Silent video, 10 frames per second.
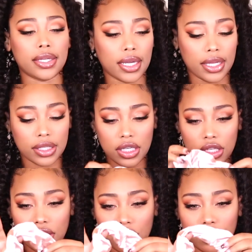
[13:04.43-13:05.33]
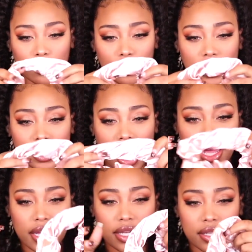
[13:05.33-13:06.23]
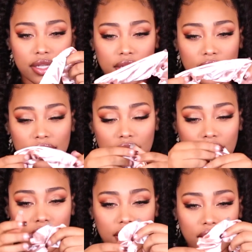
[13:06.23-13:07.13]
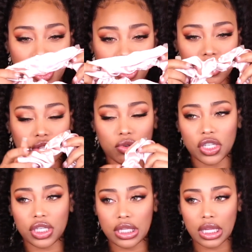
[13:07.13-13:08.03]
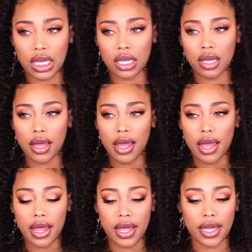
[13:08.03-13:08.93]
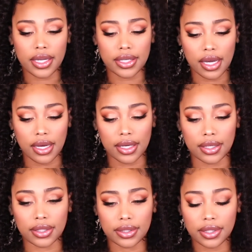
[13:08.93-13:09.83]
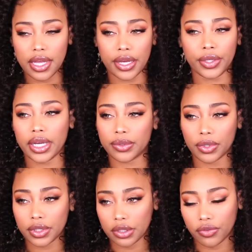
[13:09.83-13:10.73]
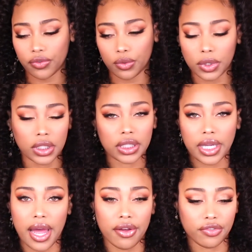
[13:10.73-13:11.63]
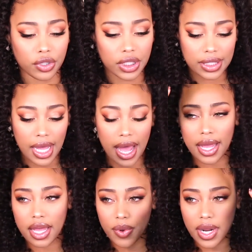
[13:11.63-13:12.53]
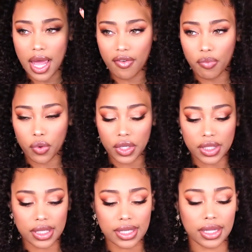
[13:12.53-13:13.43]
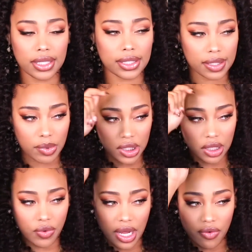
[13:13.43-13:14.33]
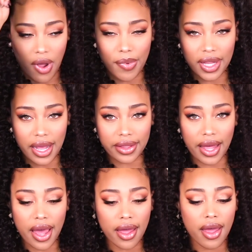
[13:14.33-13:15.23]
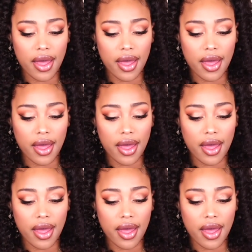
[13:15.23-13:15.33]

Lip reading: it's just a little satin silk like scrunchie thing. And yeah, you guys will see the full look after, because I hate when I have ponytails like this, especially when I wrap it like that.